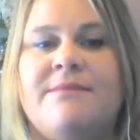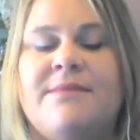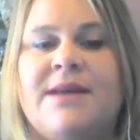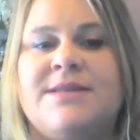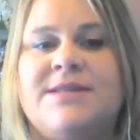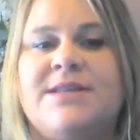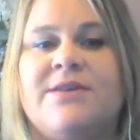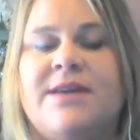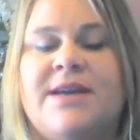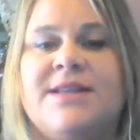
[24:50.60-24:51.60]

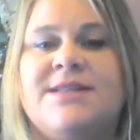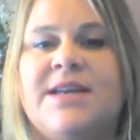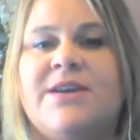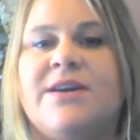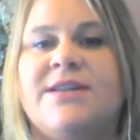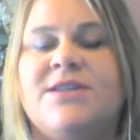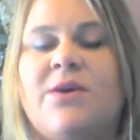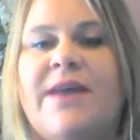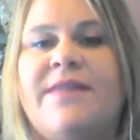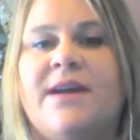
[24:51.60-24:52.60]
necessarily consider. And
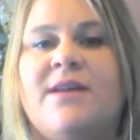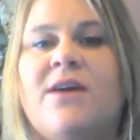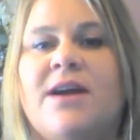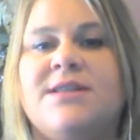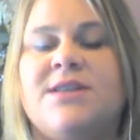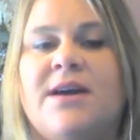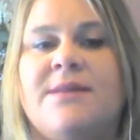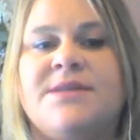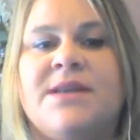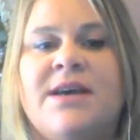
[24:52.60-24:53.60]
so I think a lot of
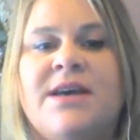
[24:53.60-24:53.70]
times